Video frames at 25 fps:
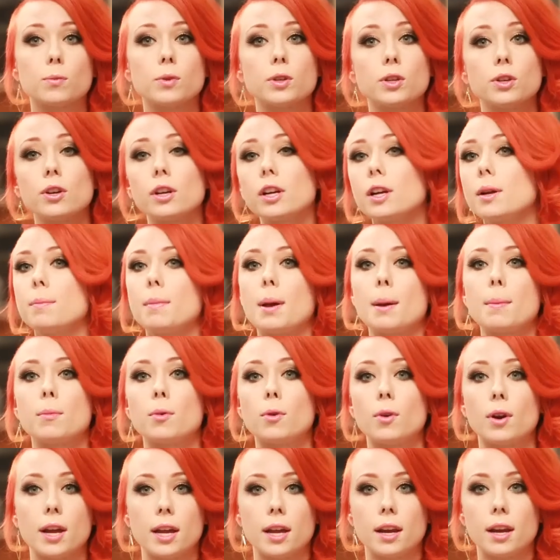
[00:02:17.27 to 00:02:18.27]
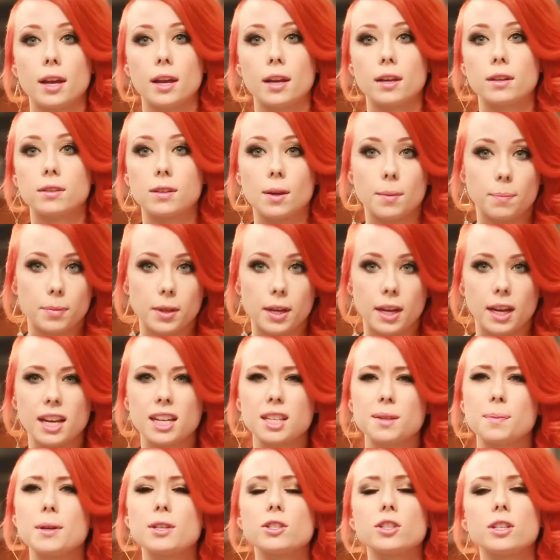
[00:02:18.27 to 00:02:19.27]
when you're commemorating something,
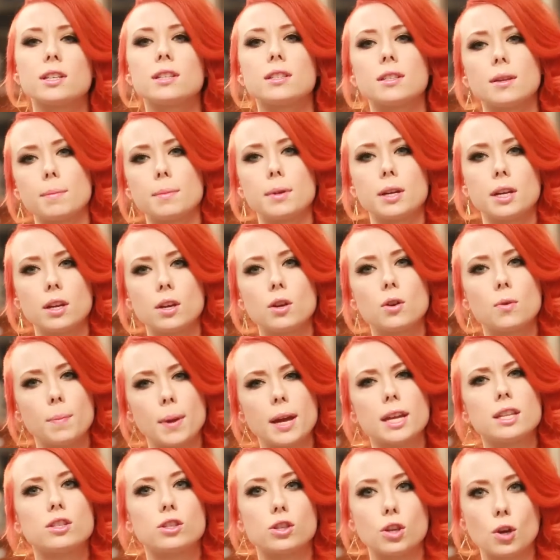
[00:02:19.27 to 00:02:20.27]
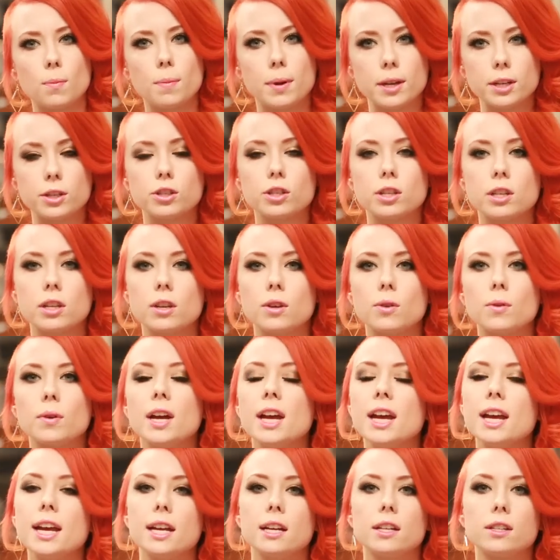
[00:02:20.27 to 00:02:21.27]
especially somebody who meant so much to you,
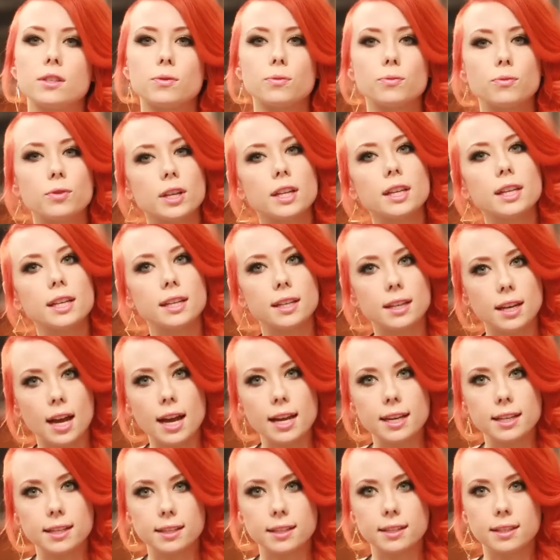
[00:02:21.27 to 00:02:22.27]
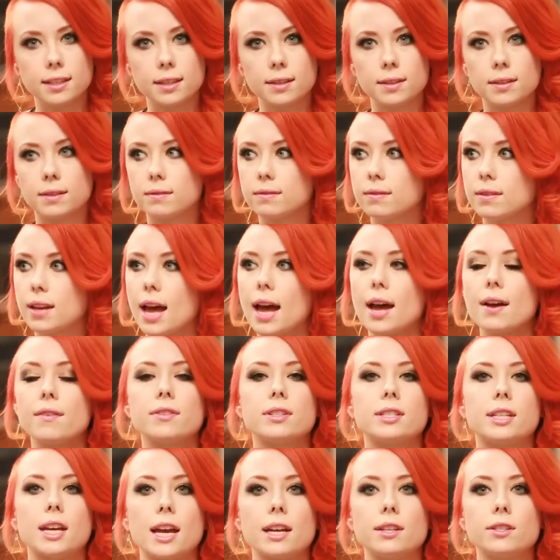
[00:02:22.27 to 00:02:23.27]
it's really nice to have a
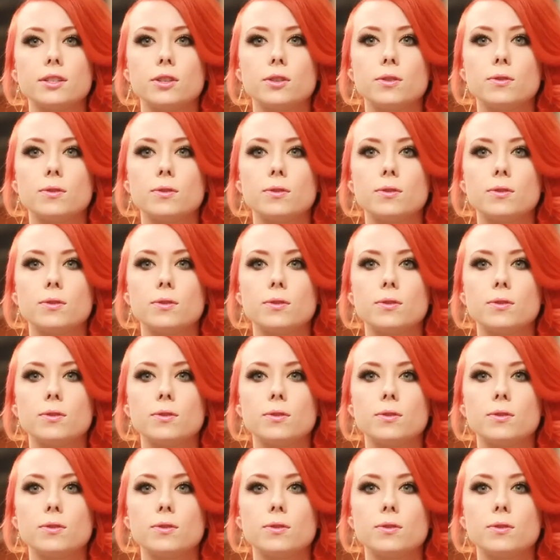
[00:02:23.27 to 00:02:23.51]
tattoo